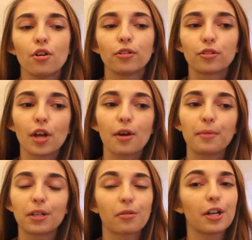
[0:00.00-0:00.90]
So
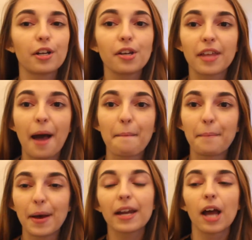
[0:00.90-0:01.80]
be sure to do that.
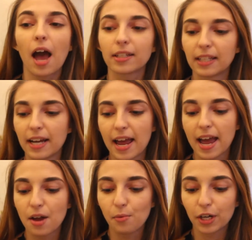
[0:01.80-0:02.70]
But
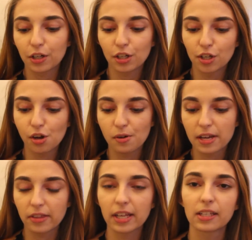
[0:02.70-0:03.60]
today we're just
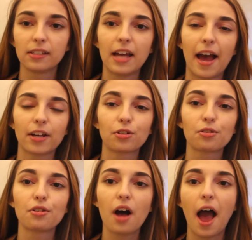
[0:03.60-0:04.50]
doing this
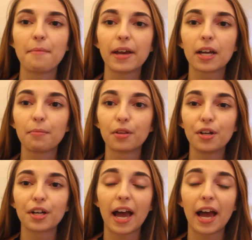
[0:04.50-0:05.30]
natural eye makeup look.